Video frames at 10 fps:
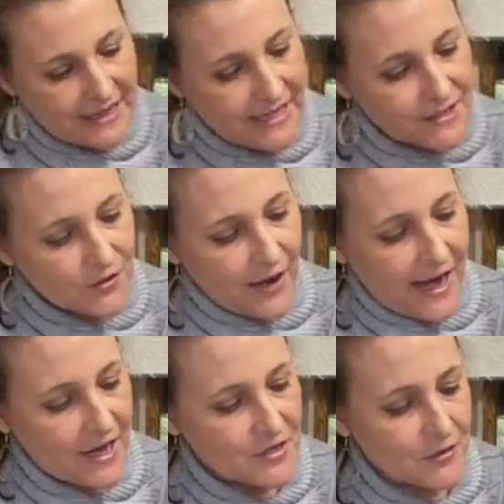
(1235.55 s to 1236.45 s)
These are
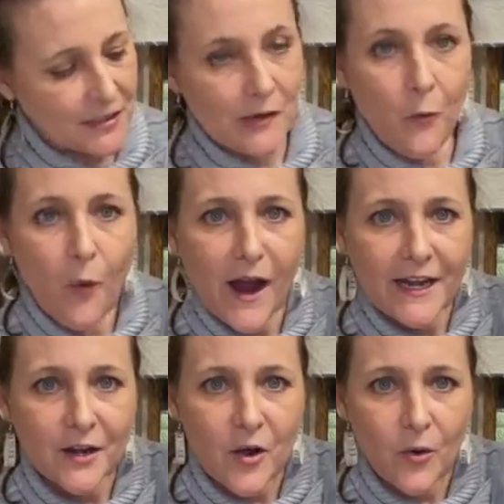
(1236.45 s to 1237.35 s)
actually
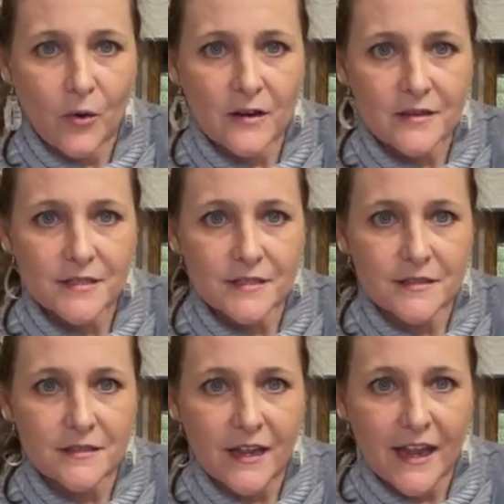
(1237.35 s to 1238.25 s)
wine
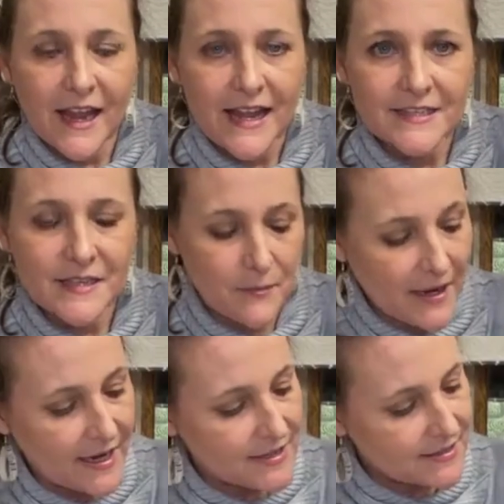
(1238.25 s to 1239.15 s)
corks as the
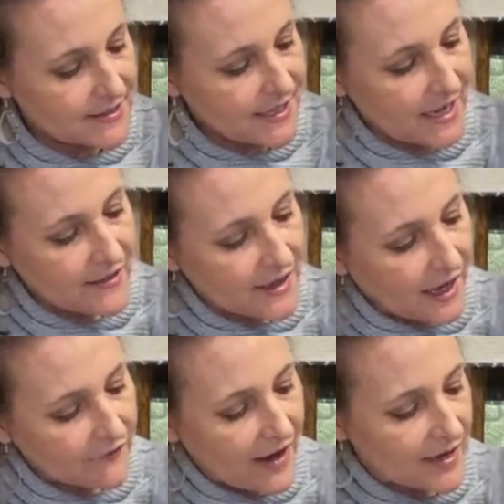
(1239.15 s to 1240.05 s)
base, and then
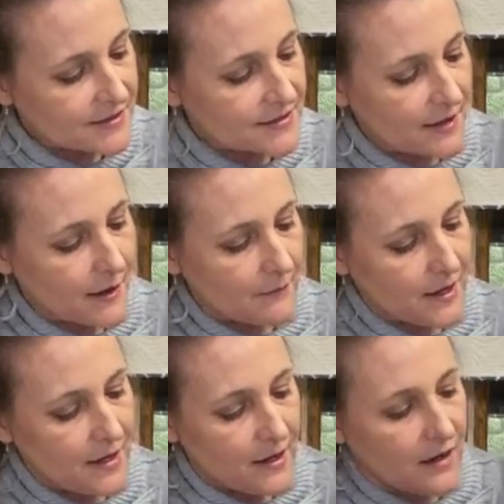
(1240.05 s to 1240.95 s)
I've got some